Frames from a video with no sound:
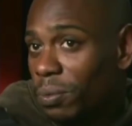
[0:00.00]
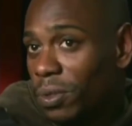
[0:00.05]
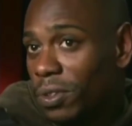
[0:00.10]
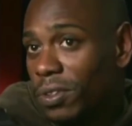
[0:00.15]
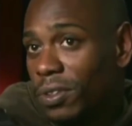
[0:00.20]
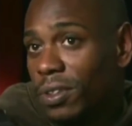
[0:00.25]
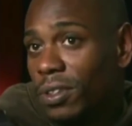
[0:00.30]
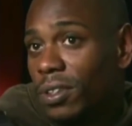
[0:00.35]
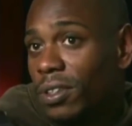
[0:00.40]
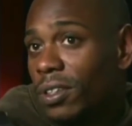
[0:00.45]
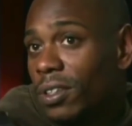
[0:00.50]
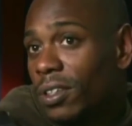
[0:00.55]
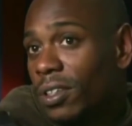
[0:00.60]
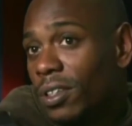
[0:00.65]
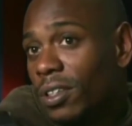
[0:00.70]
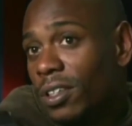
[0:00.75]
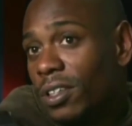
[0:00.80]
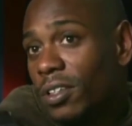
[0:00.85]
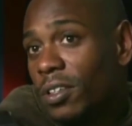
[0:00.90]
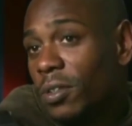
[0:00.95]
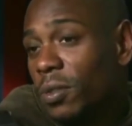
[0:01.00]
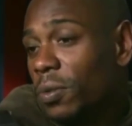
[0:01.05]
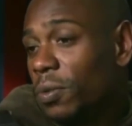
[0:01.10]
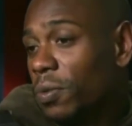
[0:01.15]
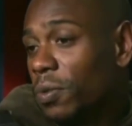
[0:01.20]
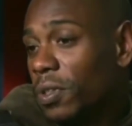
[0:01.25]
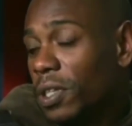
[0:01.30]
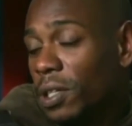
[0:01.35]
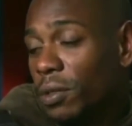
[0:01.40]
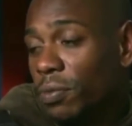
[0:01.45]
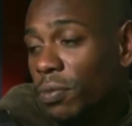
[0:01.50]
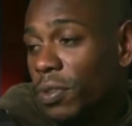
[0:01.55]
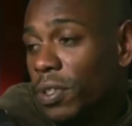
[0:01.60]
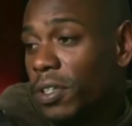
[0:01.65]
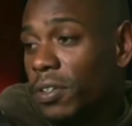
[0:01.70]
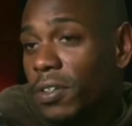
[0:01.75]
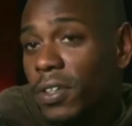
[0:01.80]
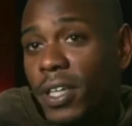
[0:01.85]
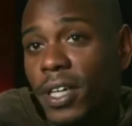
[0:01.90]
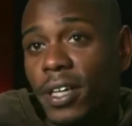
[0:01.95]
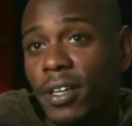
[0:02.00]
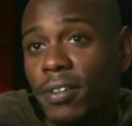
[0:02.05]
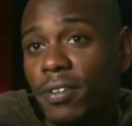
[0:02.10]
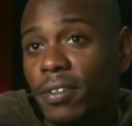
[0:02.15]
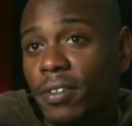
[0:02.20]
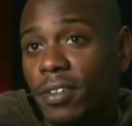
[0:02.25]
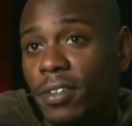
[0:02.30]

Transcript: just a dude trying to figure it out.